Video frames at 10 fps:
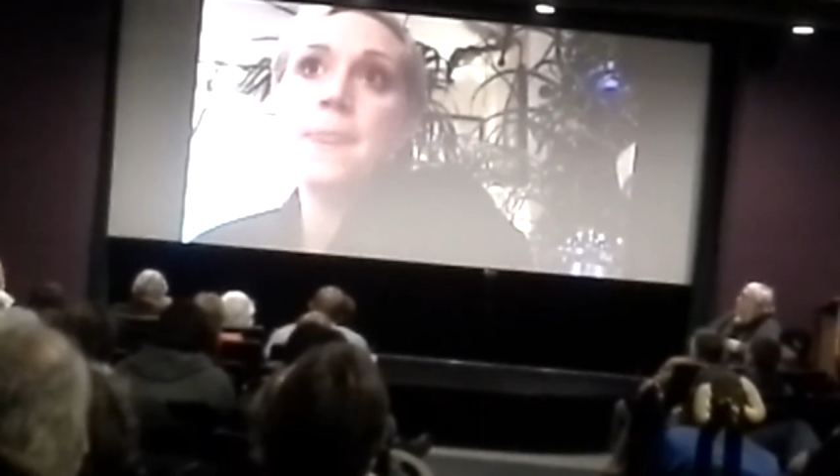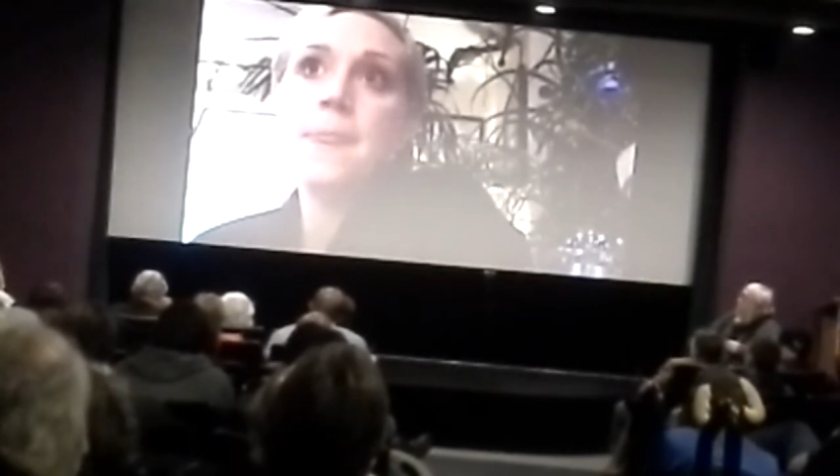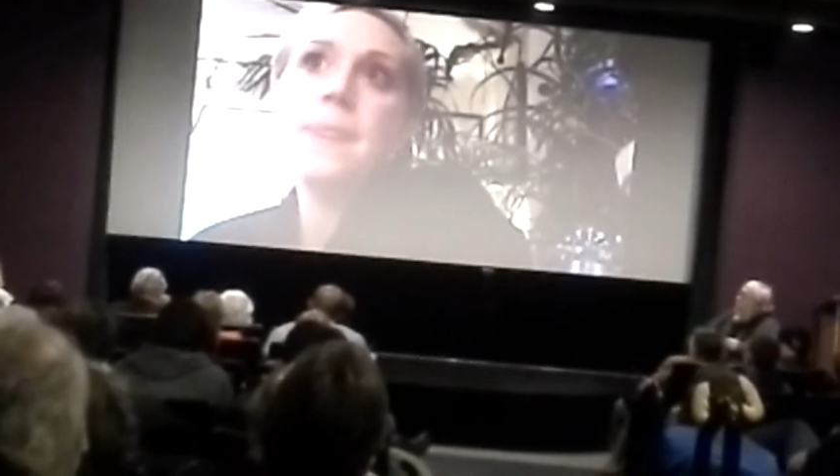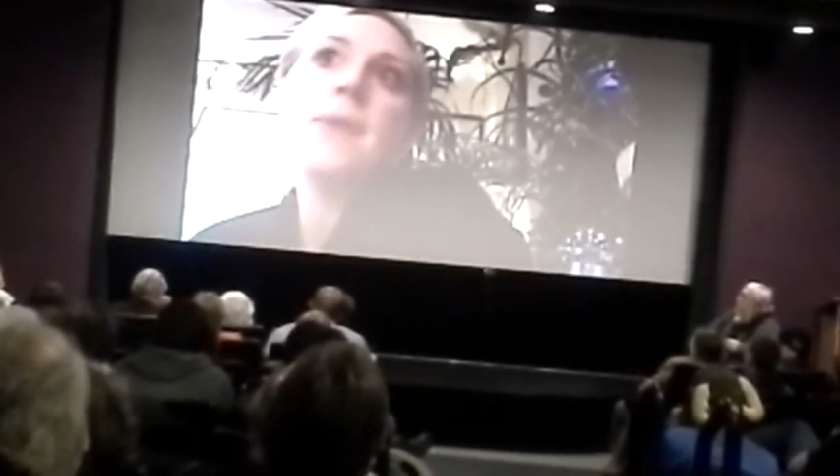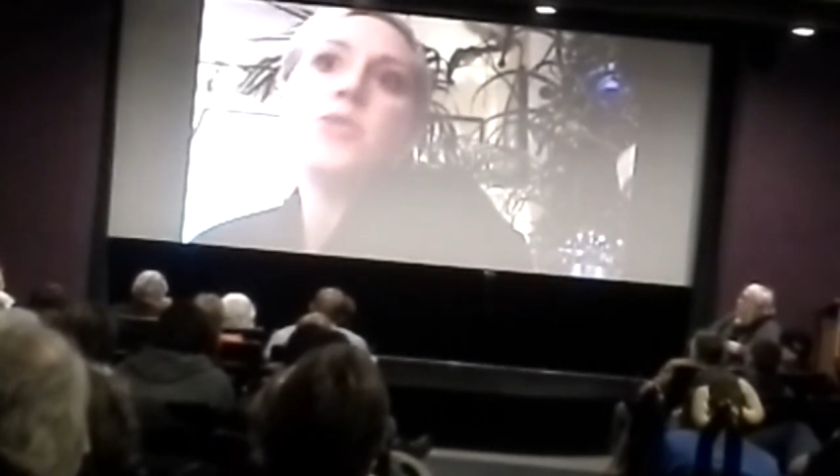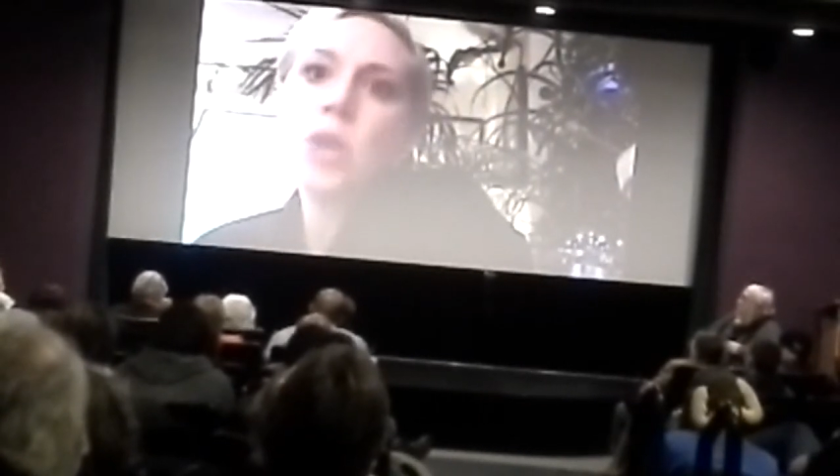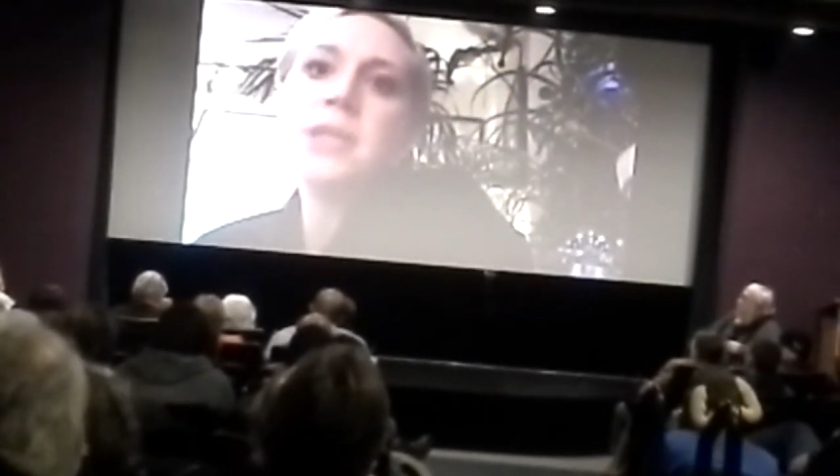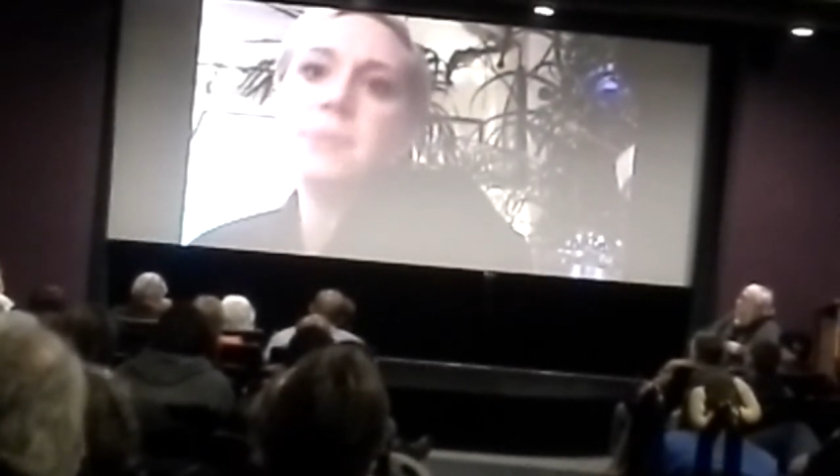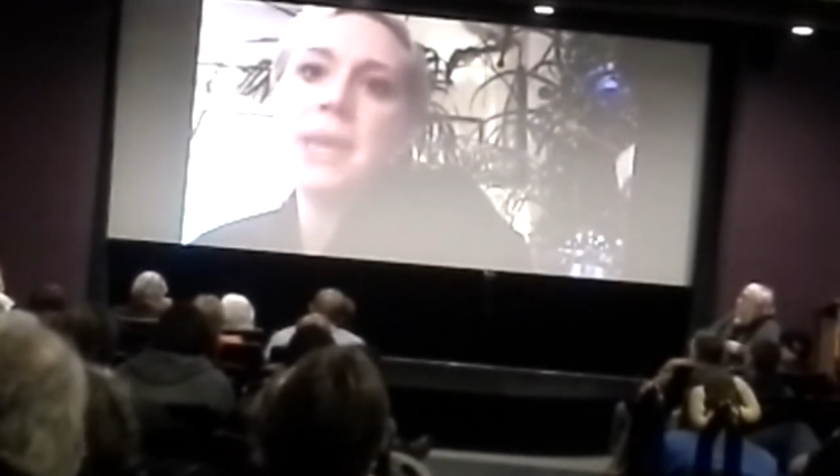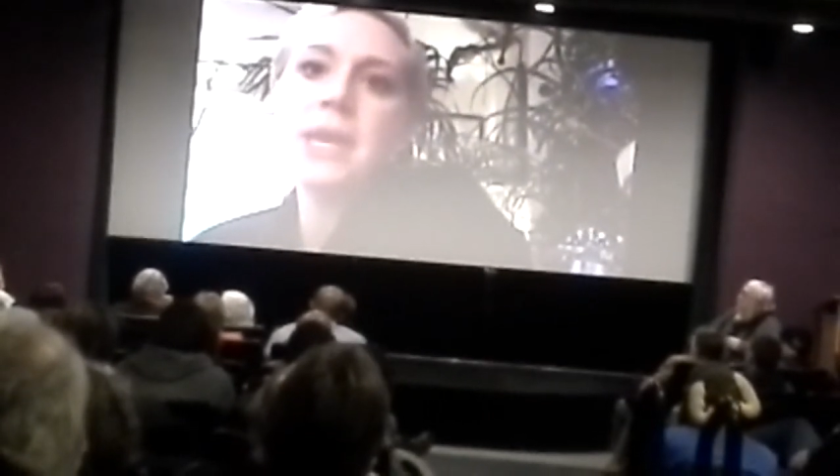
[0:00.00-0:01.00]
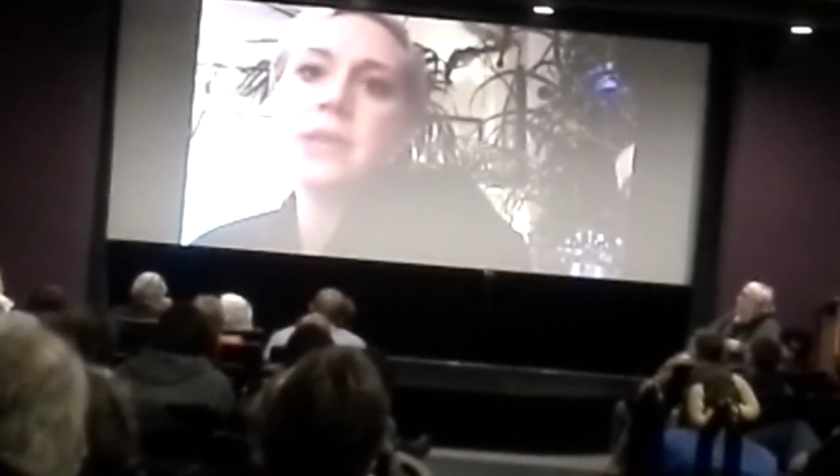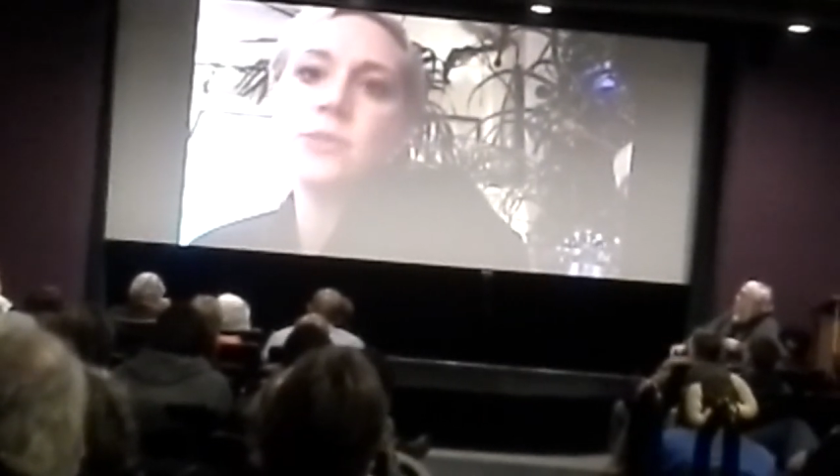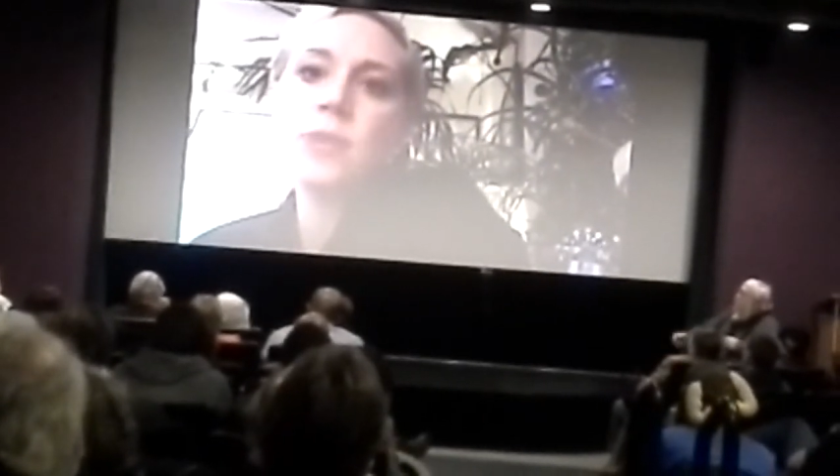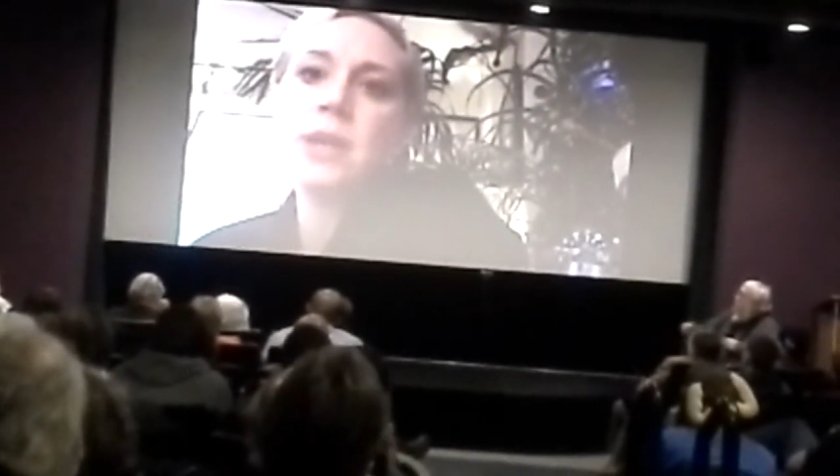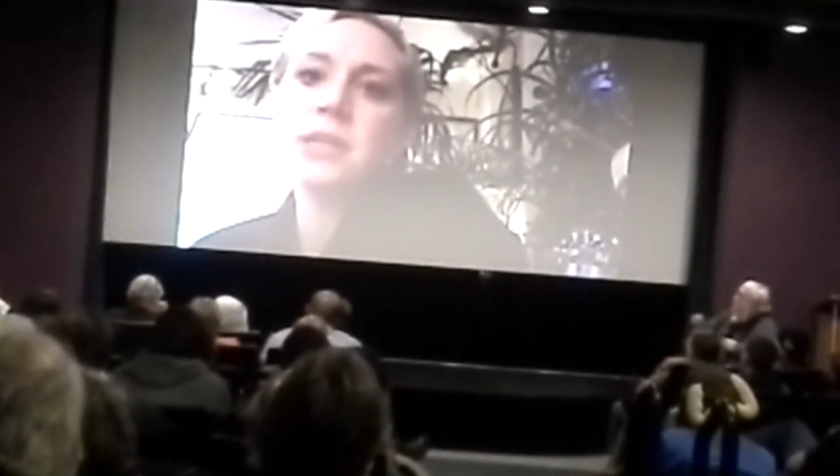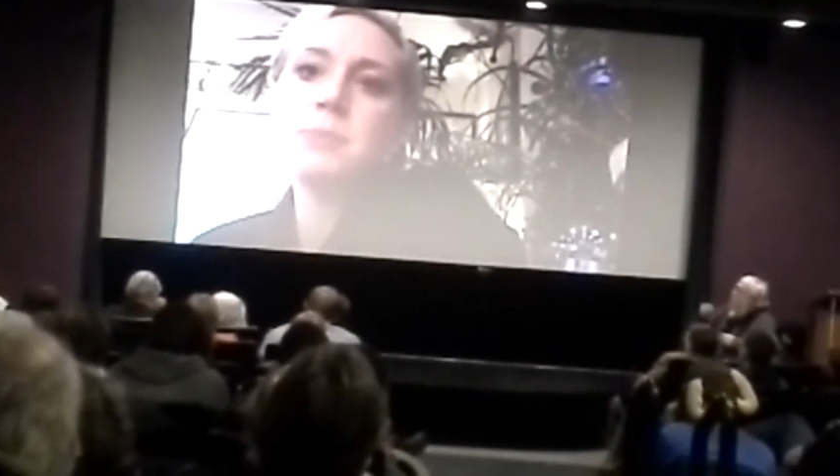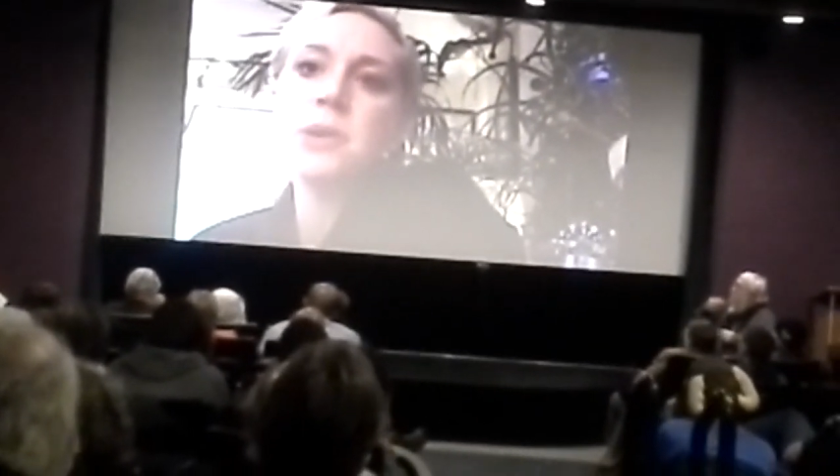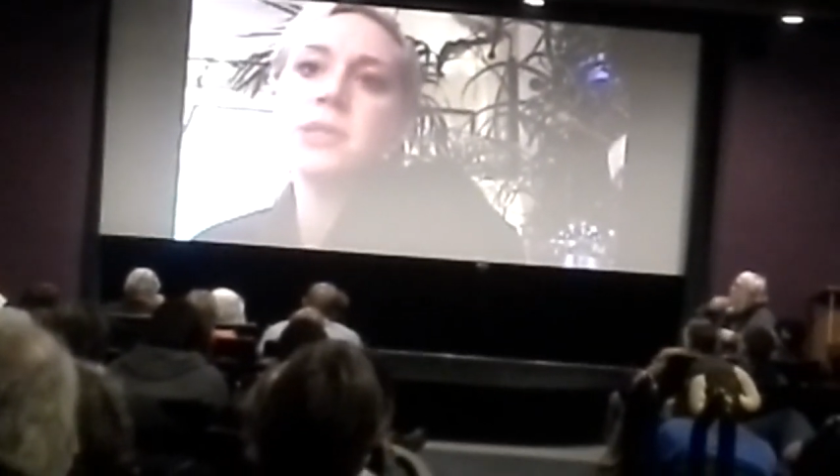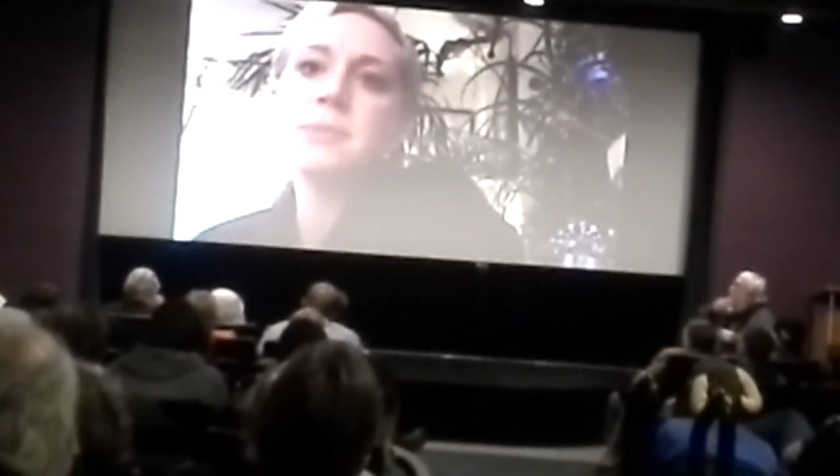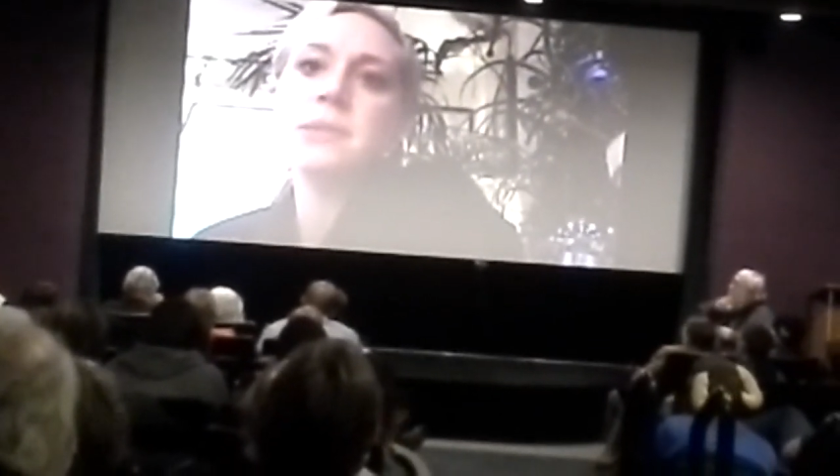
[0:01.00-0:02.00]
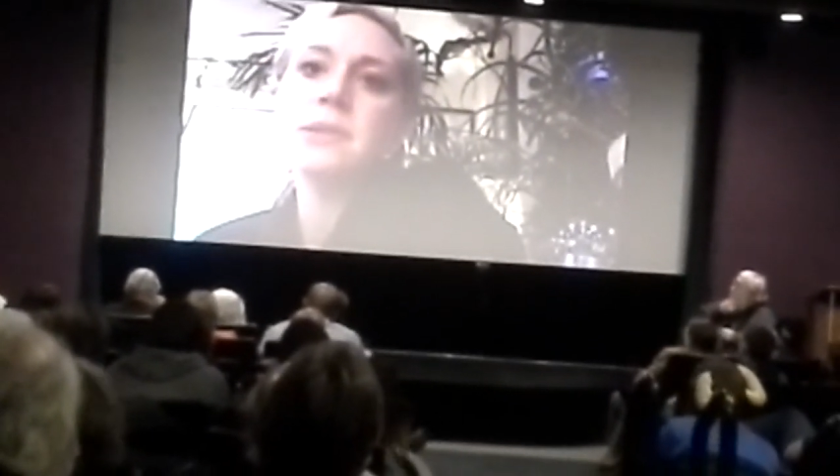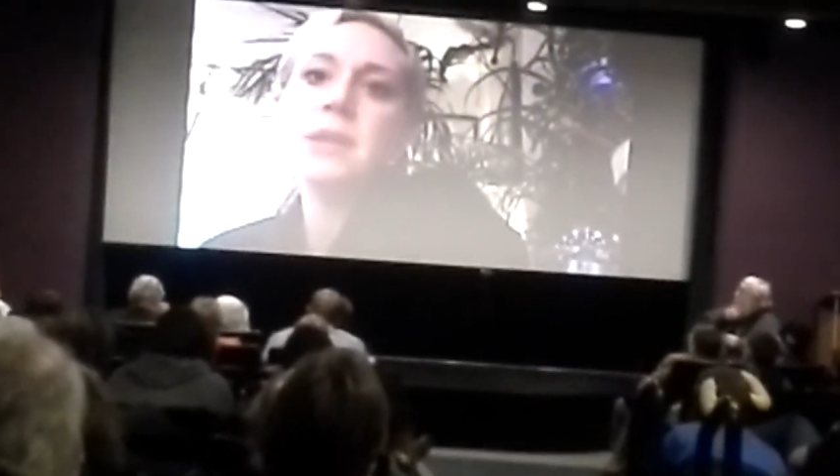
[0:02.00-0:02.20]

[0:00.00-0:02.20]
They try to make it as real as possible.